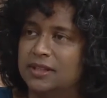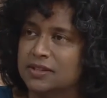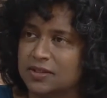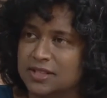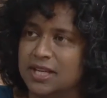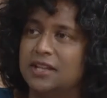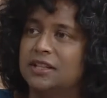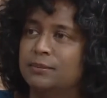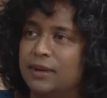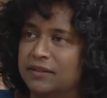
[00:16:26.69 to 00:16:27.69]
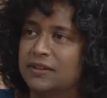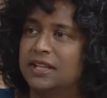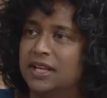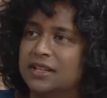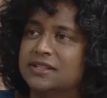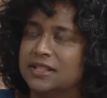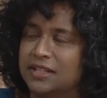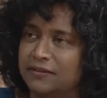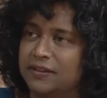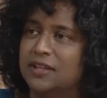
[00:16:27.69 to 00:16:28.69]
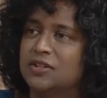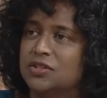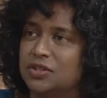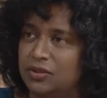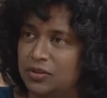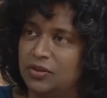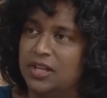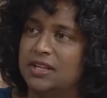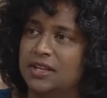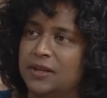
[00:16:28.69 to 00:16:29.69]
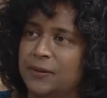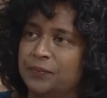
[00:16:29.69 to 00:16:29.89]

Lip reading: that's contained in the Bhagavad Gita significant to the reader?